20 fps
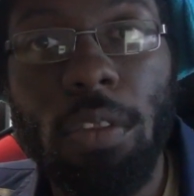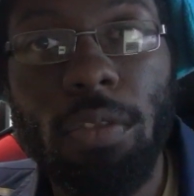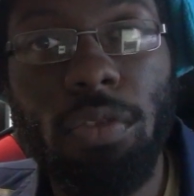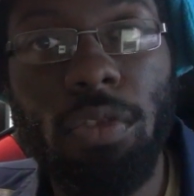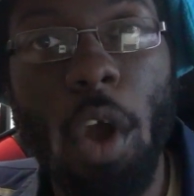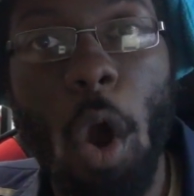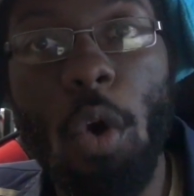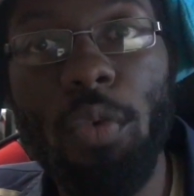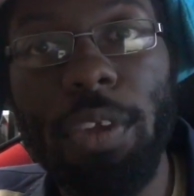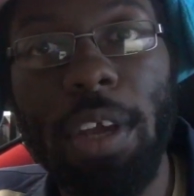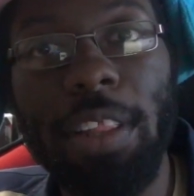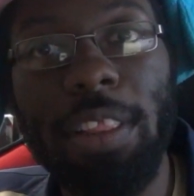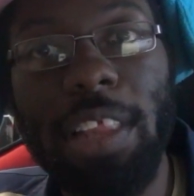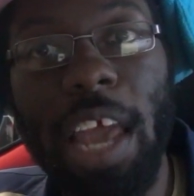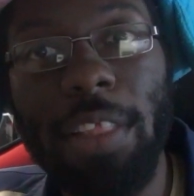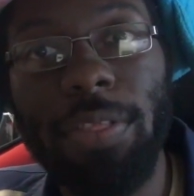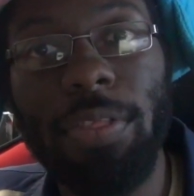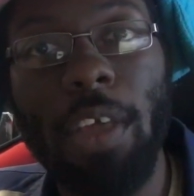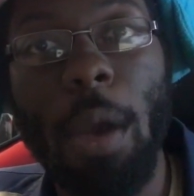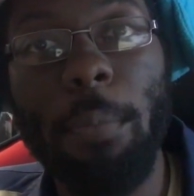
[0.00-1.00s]
Don't
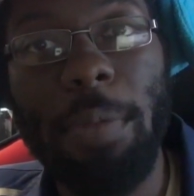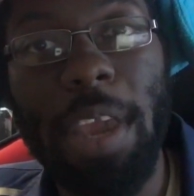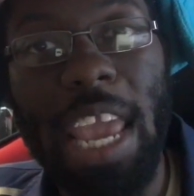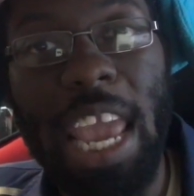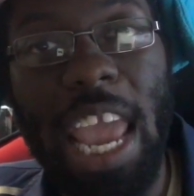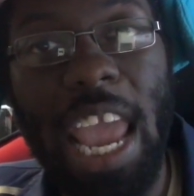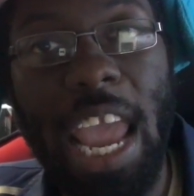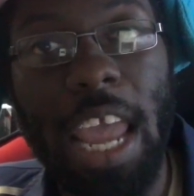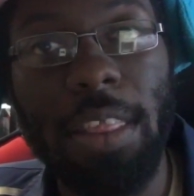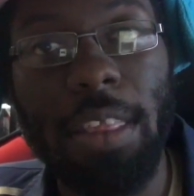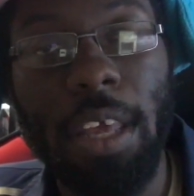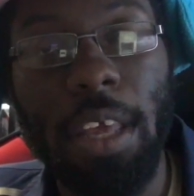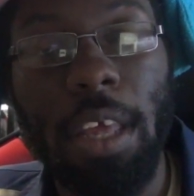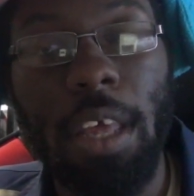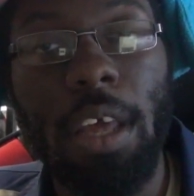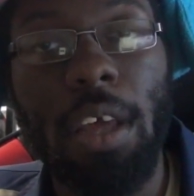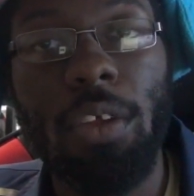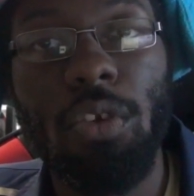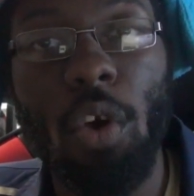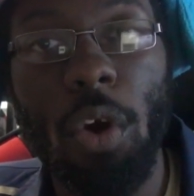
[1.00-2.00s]
let them in
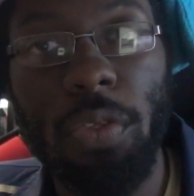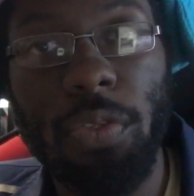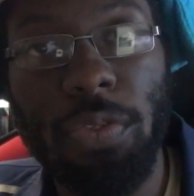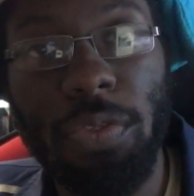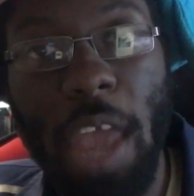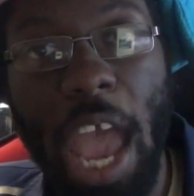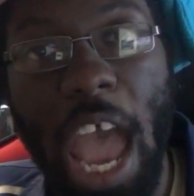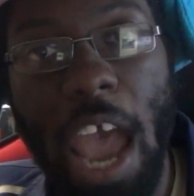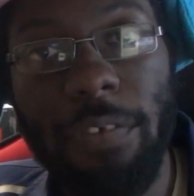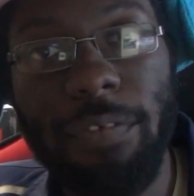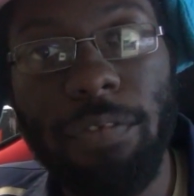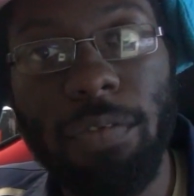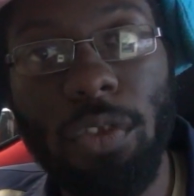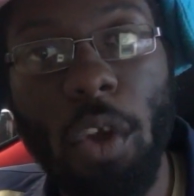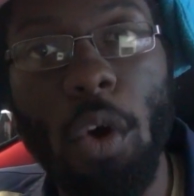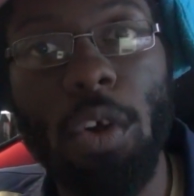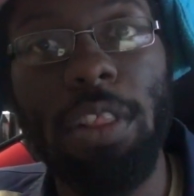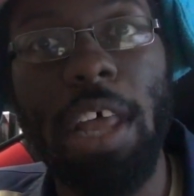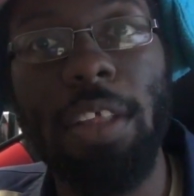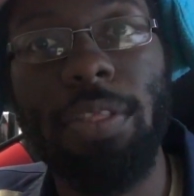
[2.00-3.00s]
your staff.
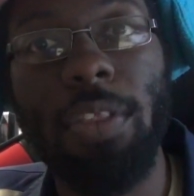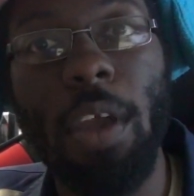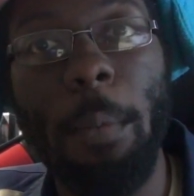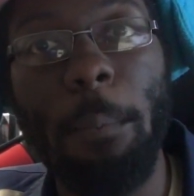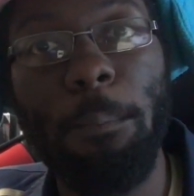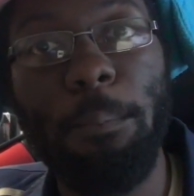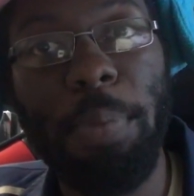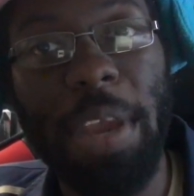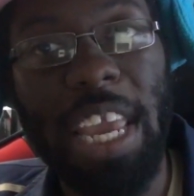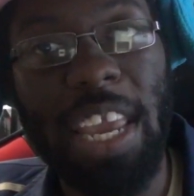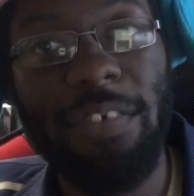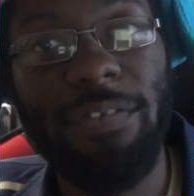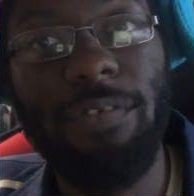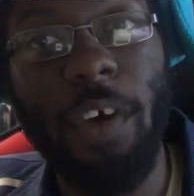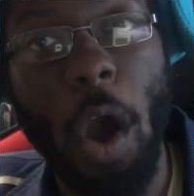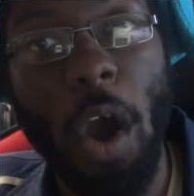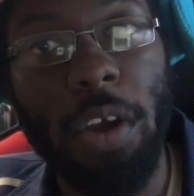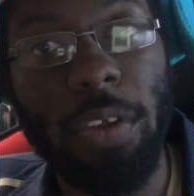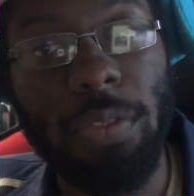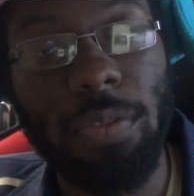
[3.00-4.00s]
Don't let them be
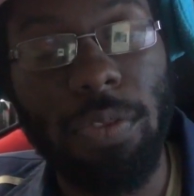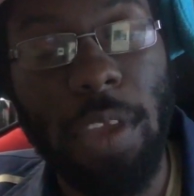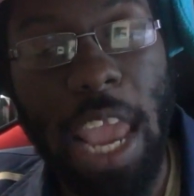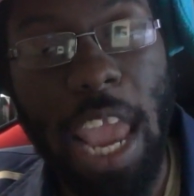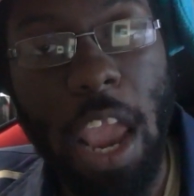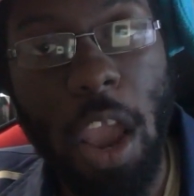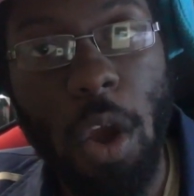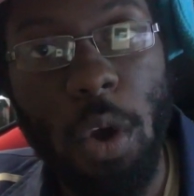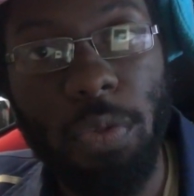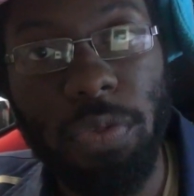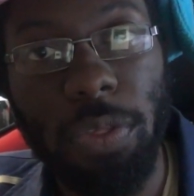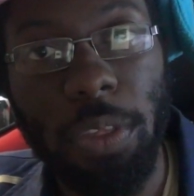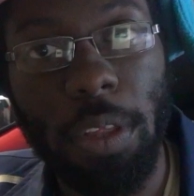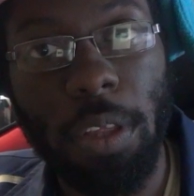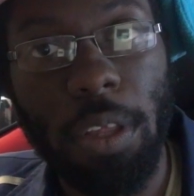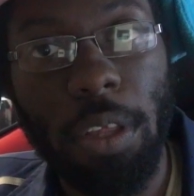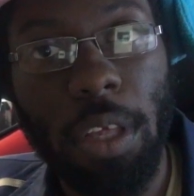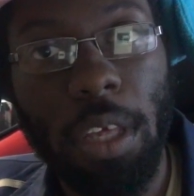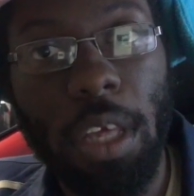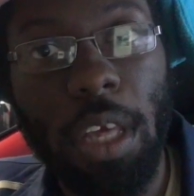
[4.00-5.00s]
volunteers.
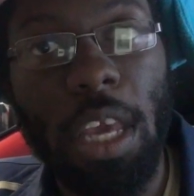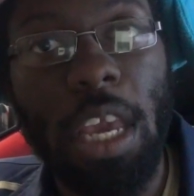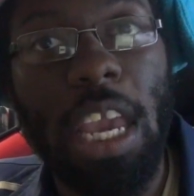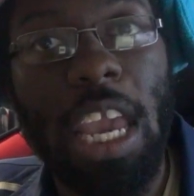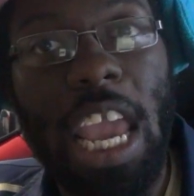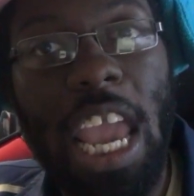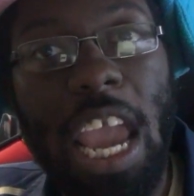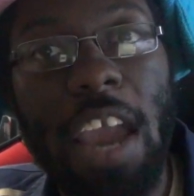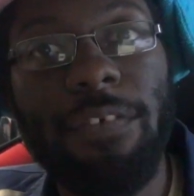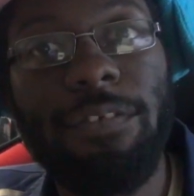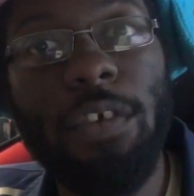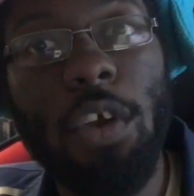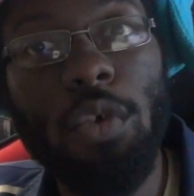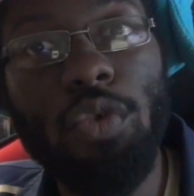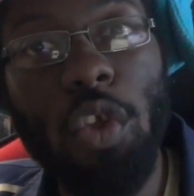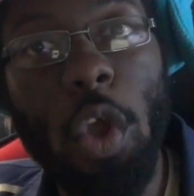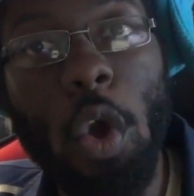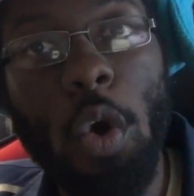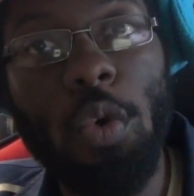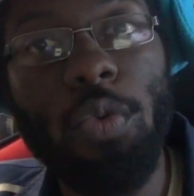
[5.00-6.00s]
And if you
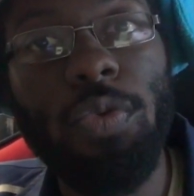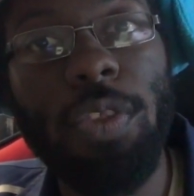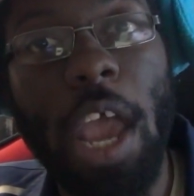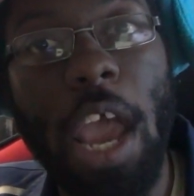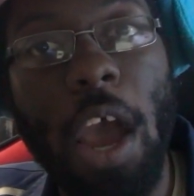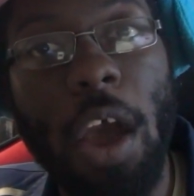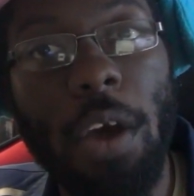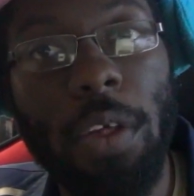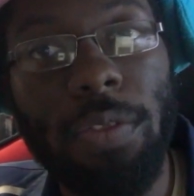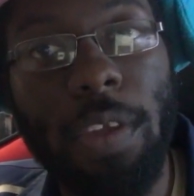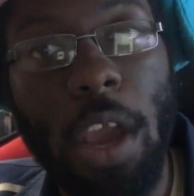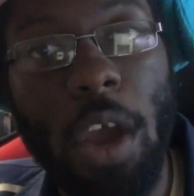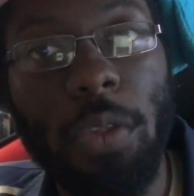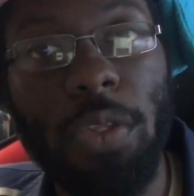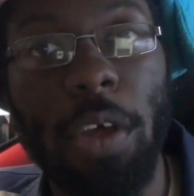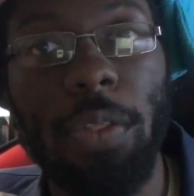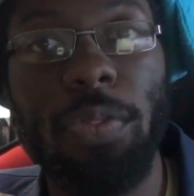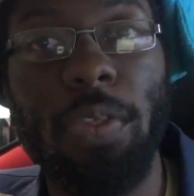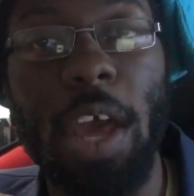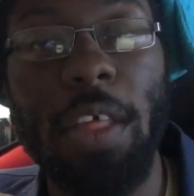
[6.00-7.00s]
knew there's
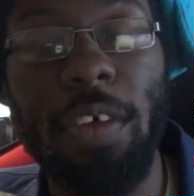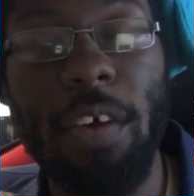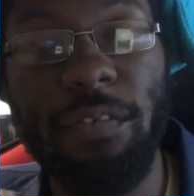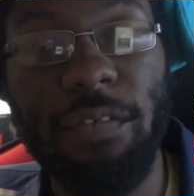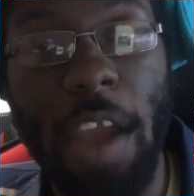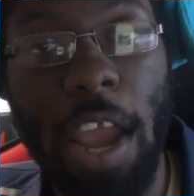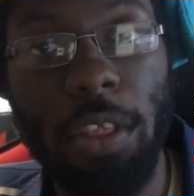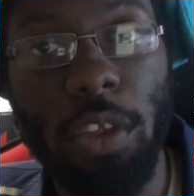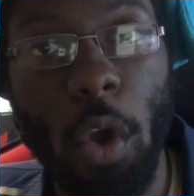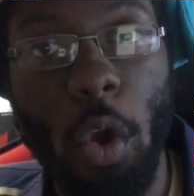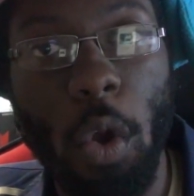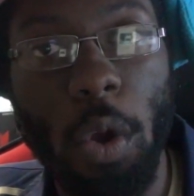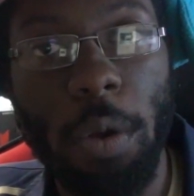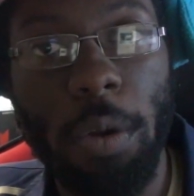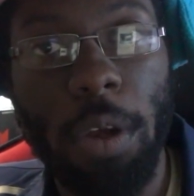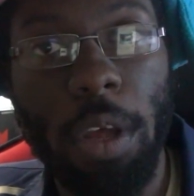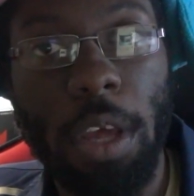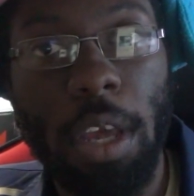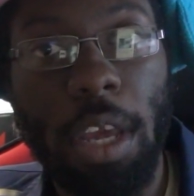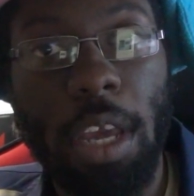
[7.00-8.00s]
a sex offender
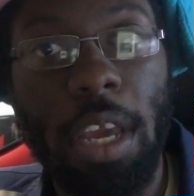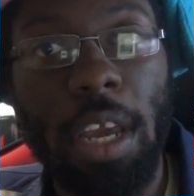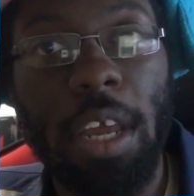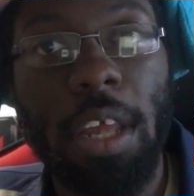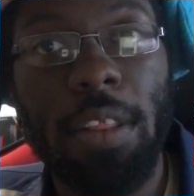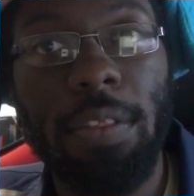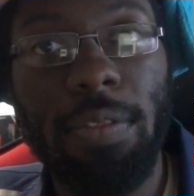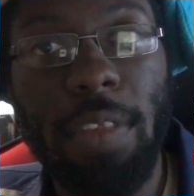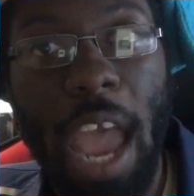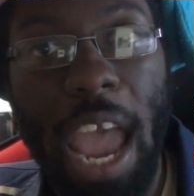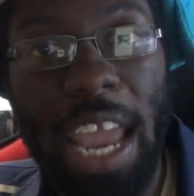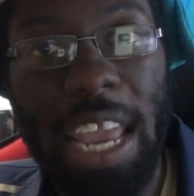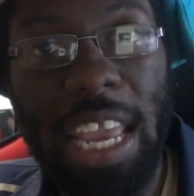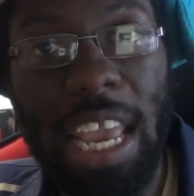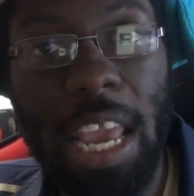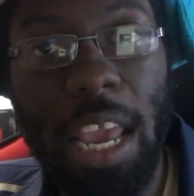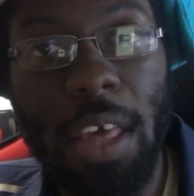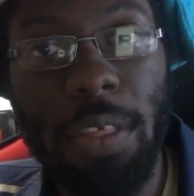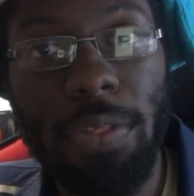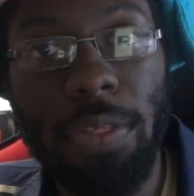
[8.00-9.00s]
that
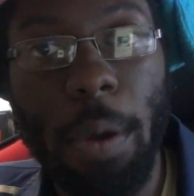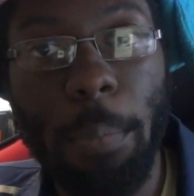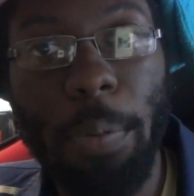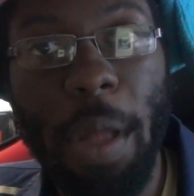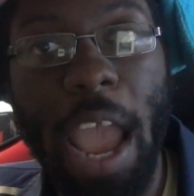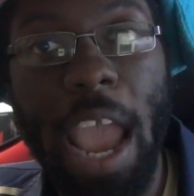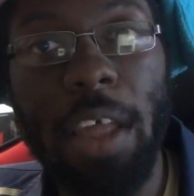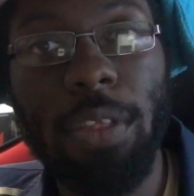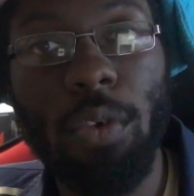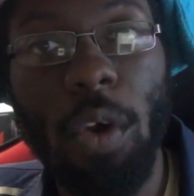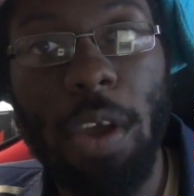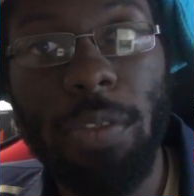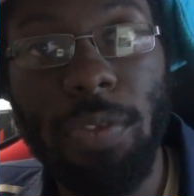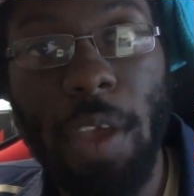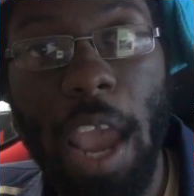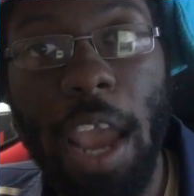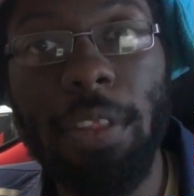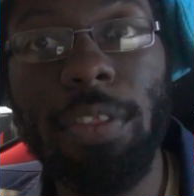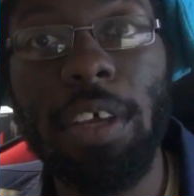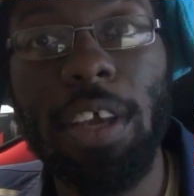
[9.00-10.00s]
is planning to
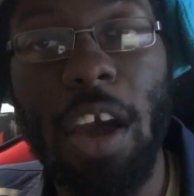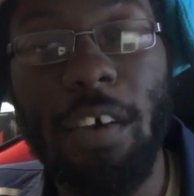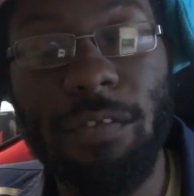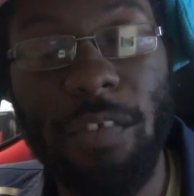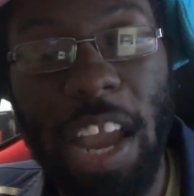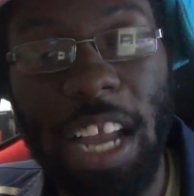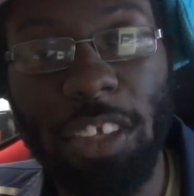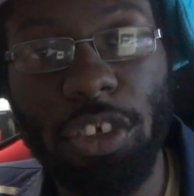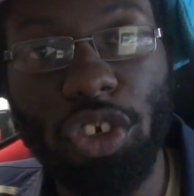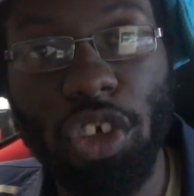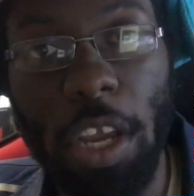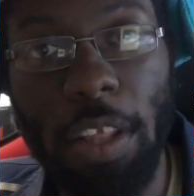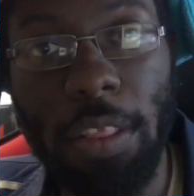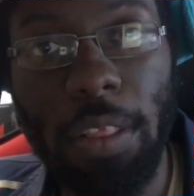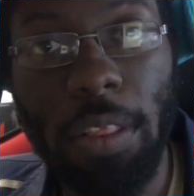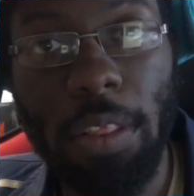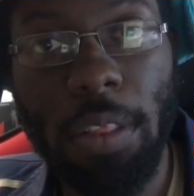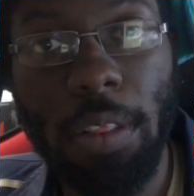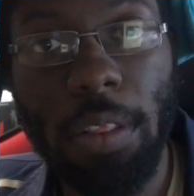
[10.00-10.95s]
attend the convention,